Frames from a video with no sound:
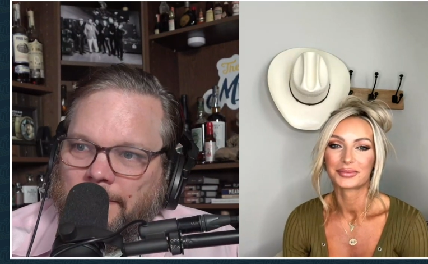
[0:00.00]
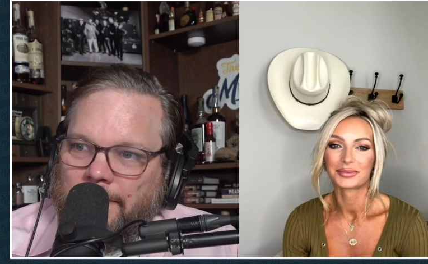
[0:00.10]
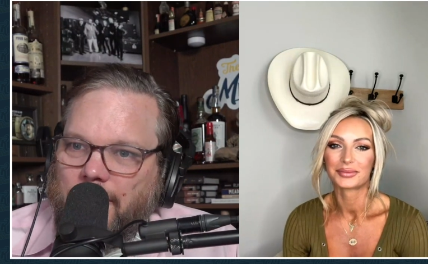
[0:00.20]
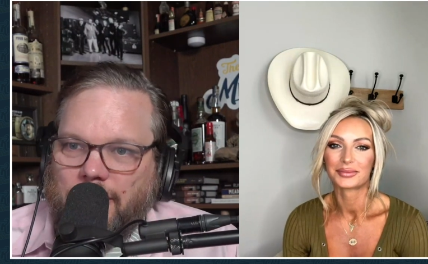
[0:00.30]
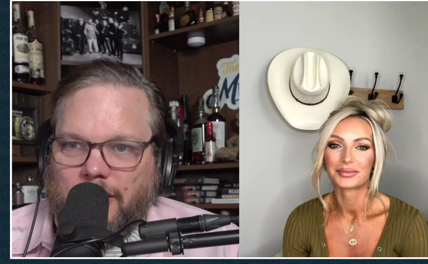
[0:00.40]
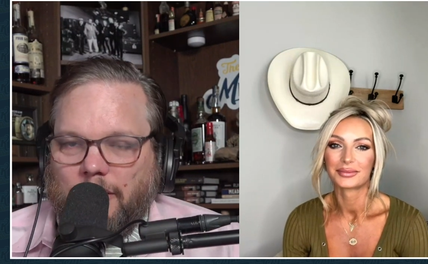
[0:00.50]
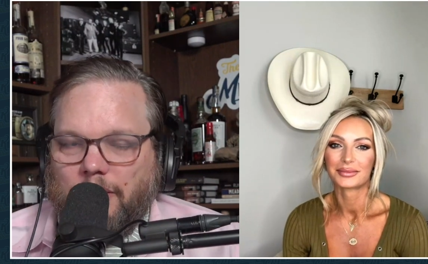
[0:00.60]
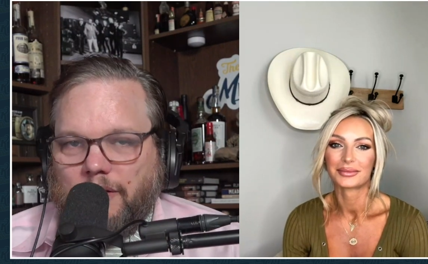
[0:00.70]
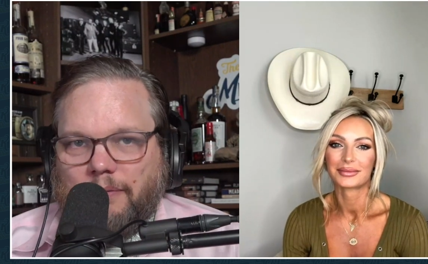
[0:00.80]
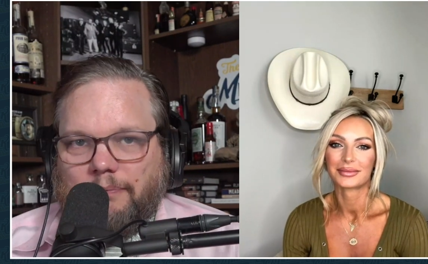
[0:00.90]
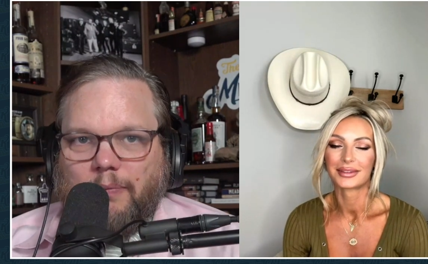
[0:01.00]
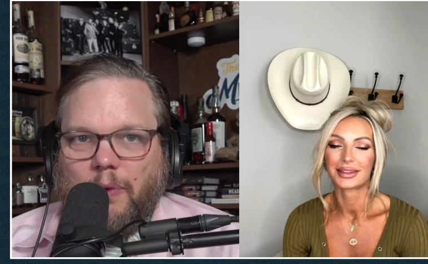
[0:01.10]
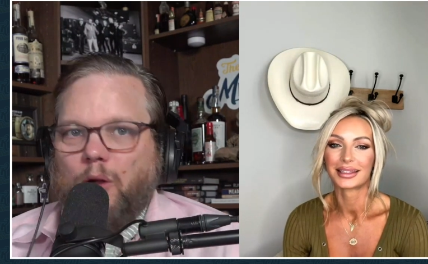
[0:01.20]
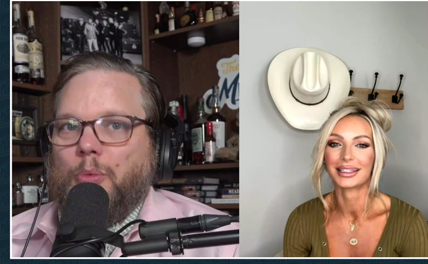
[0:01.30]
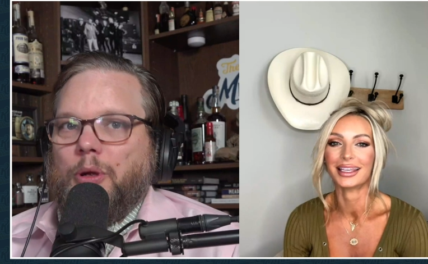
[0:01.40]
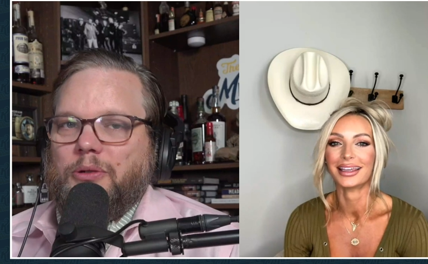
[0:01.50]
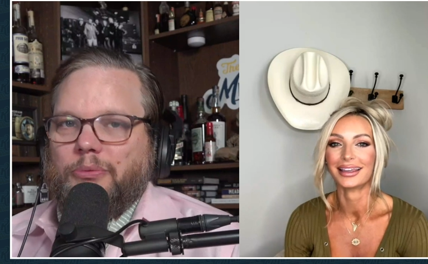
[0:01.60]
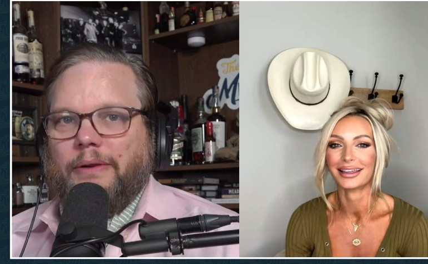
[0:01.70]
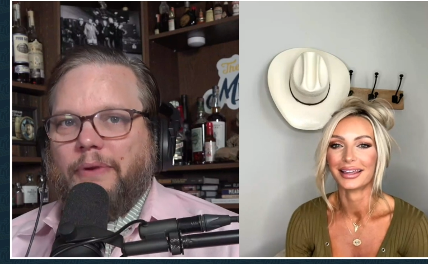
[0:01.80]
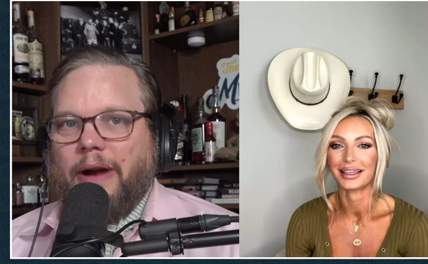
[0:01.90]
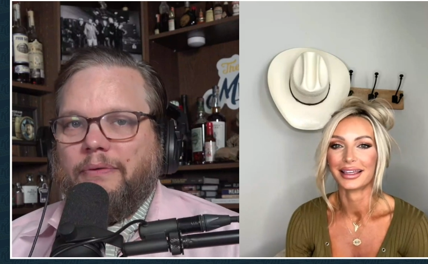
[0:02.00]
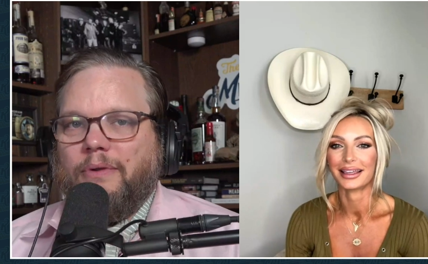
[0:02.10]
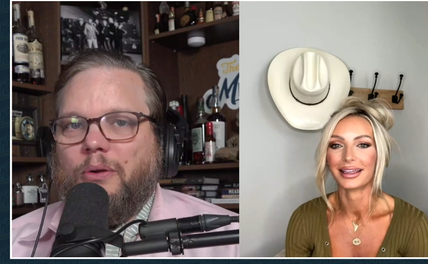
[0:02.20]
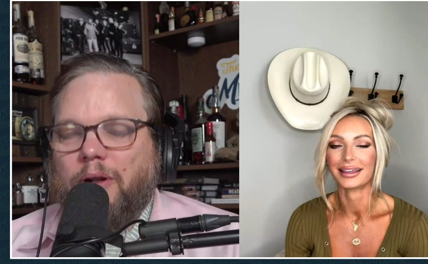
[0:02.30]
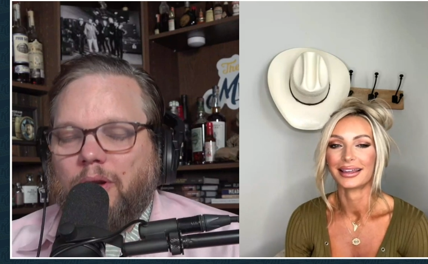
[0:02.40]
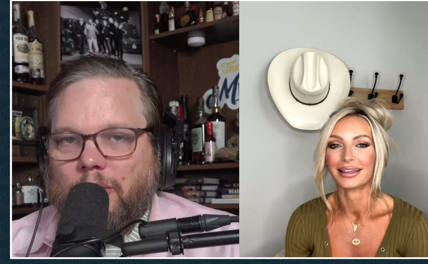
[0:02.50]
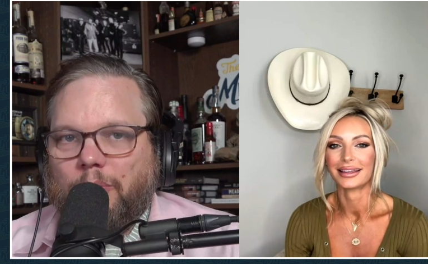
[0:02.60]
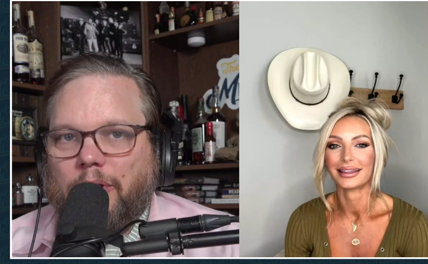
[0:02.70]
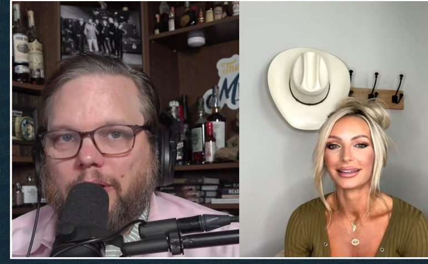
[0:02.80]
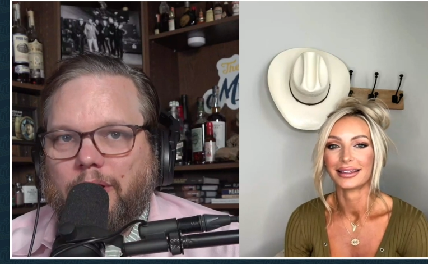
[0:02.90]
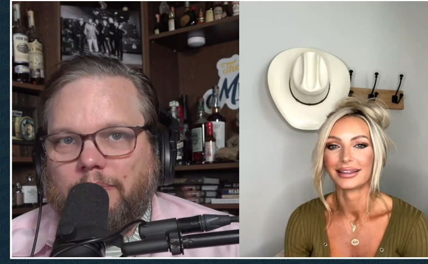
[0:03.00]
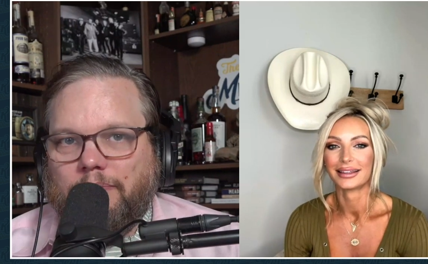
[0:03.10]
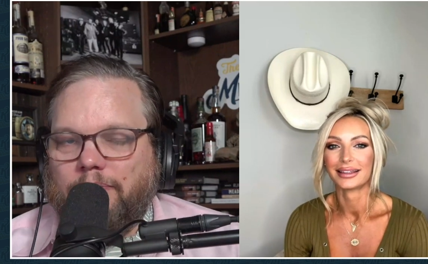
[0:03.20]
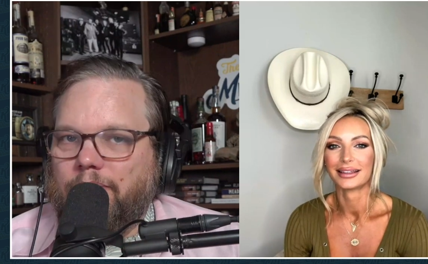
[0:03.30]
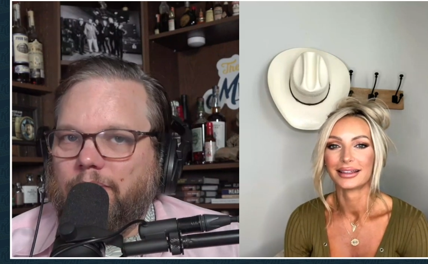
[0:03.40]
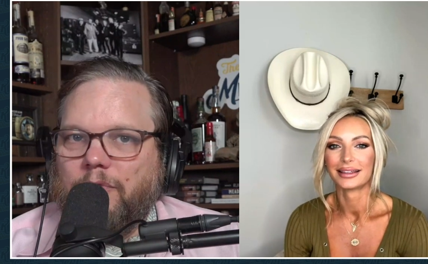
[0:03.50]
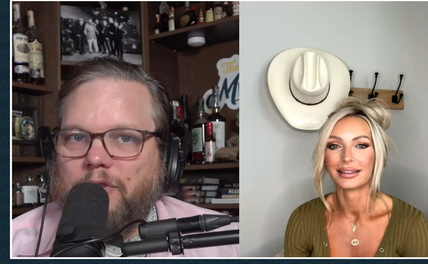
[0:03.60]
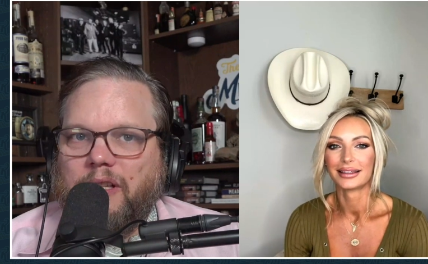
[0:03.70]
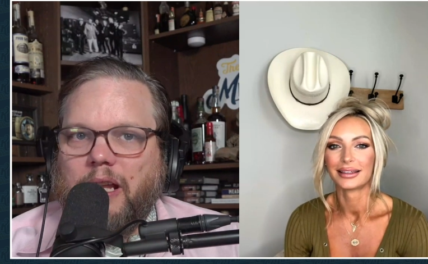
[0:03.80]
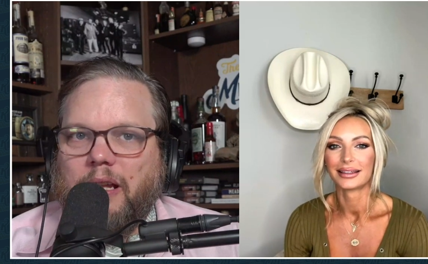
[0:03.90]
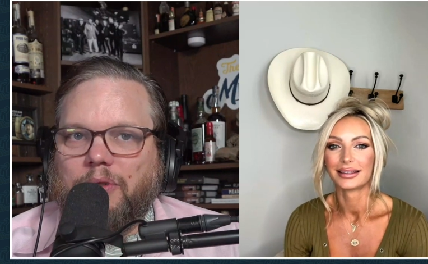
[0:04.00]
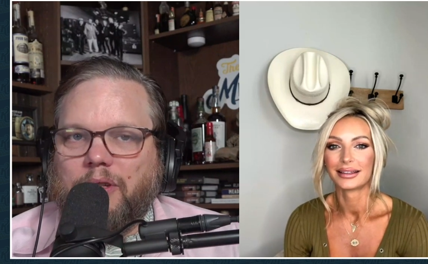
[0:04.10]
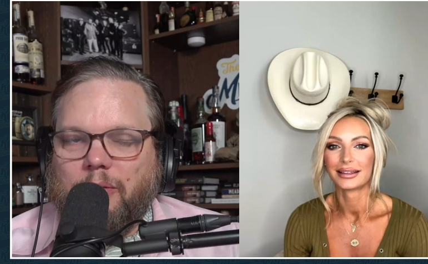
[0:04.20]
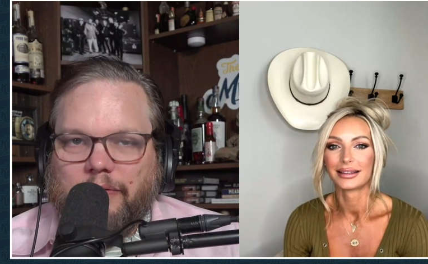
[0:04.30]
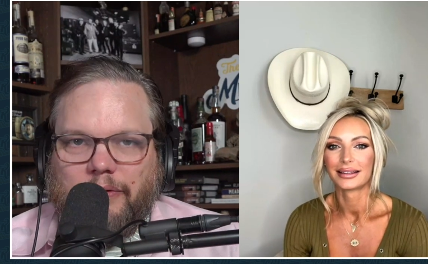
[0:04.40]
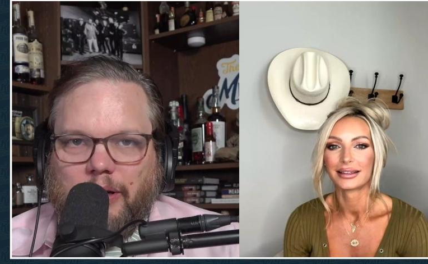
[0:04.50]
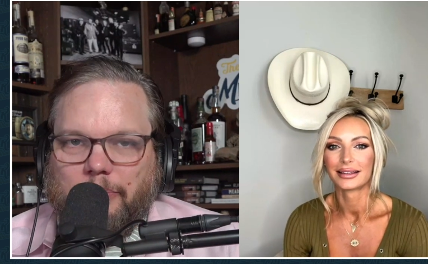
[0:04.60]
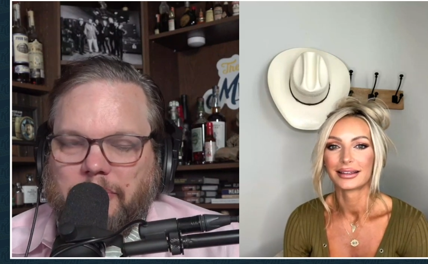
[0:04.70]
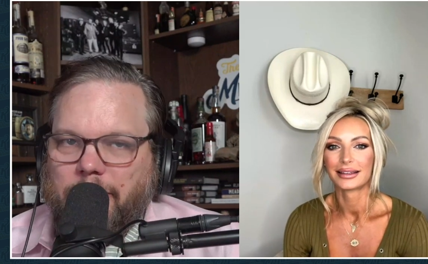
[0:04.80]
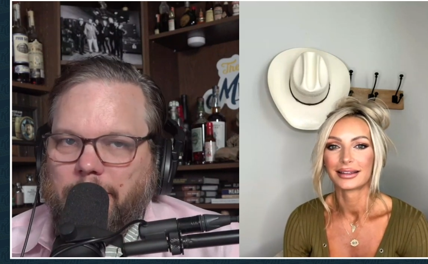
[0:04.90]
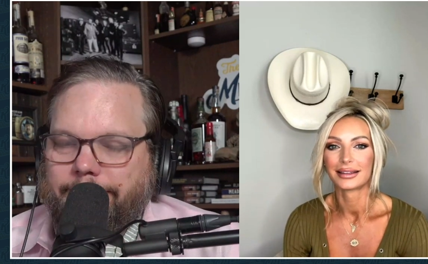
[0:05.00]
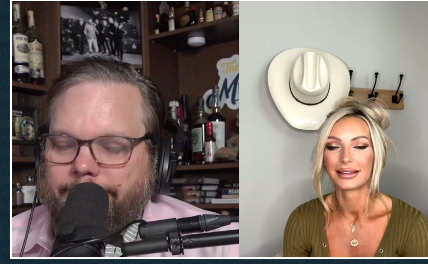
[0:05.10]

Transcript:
Speaker 1: you know, there's a all bunch of riffraff going on where the stink was coming from, so